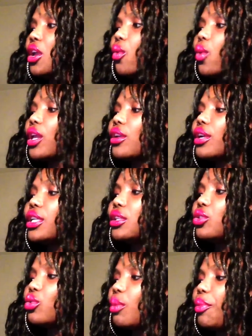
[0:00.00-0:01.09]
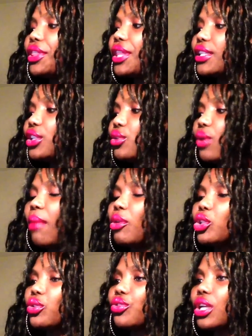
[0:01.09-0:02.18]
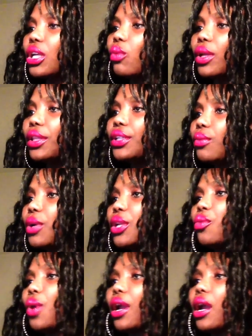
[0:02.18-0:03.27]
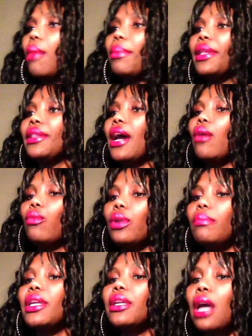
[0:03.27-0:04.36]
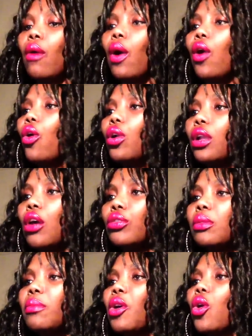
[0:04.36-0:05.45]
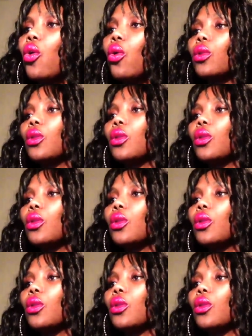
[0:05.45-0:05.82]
We increase it to the point that you're able to drink 1 liter when you wake up. And that will be our goal, ultimate goal.